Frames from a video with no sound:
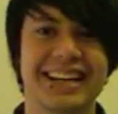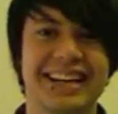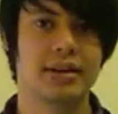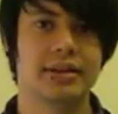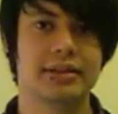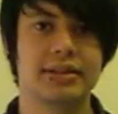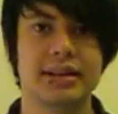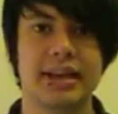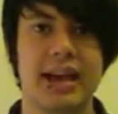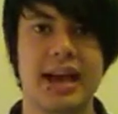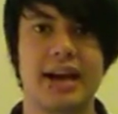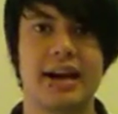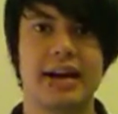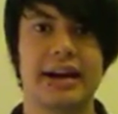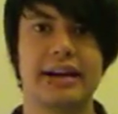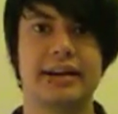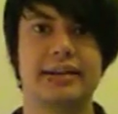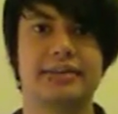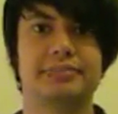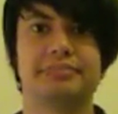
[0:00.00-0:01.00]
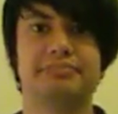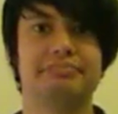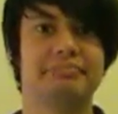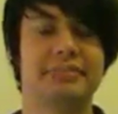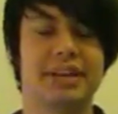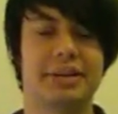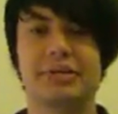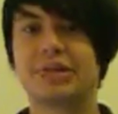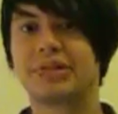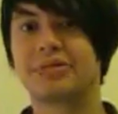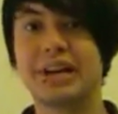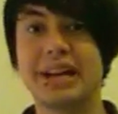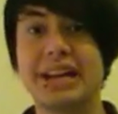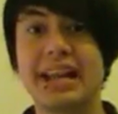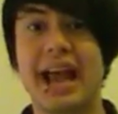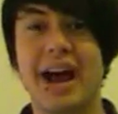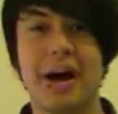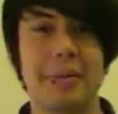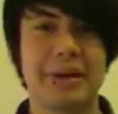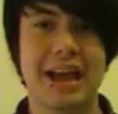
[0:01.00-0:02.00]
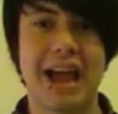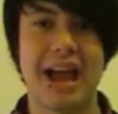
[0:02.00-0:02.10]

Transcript: So yeah, it would really help me